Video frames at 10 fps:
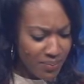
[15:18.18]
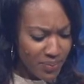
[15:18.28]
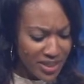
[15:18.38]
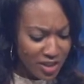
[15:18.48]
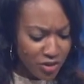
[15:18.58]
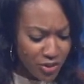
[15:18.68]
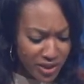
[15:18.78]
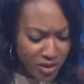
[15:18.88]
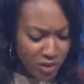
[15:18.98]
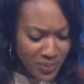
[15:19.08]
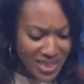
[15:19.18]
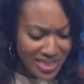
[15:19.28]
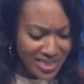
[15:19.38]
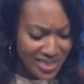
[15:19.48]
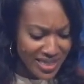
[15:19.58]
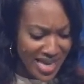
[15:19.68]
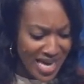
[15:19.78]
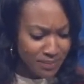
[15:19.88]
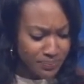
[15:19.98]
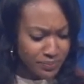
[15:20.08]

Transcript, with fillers: But the critical pieces to that